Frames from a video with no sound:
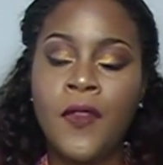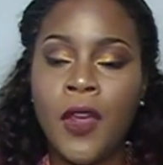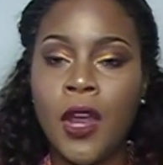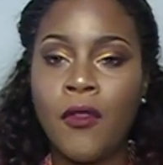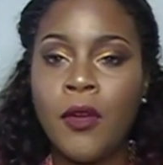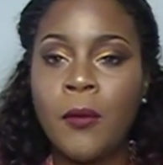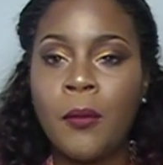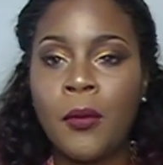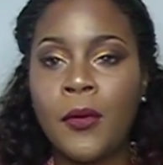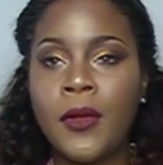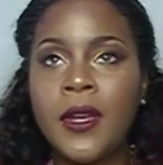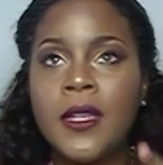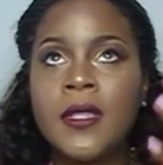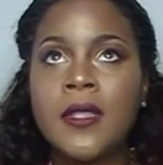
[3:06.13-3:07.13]
very
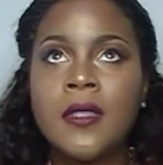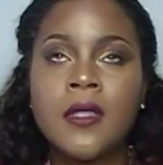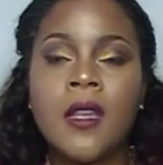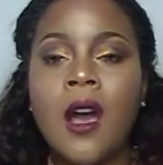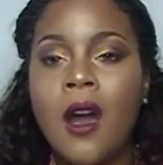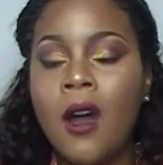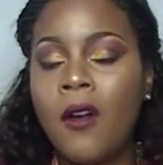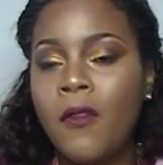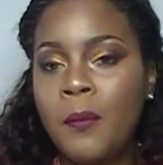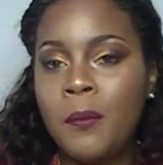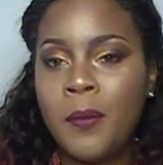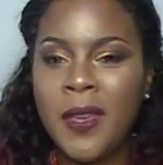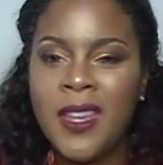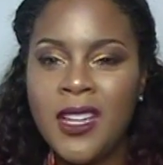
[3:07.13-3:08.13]
pretty
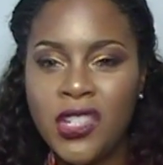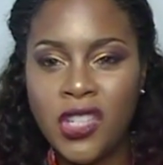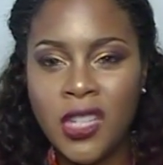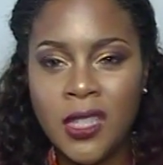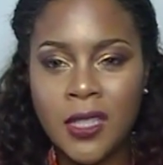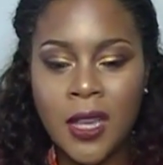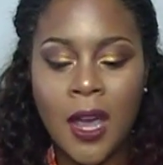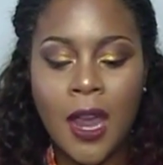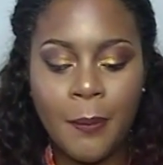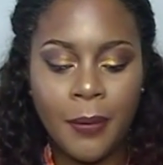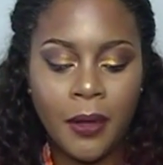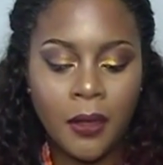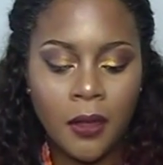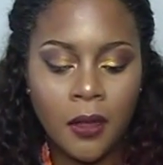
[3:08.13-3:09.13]
soft peachy
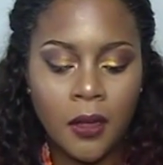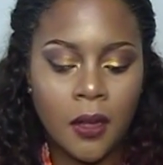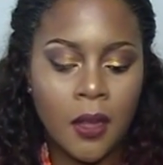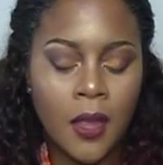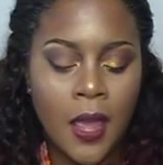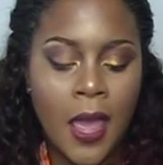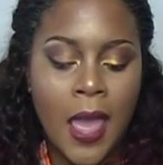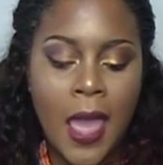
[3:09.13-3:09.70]
type look,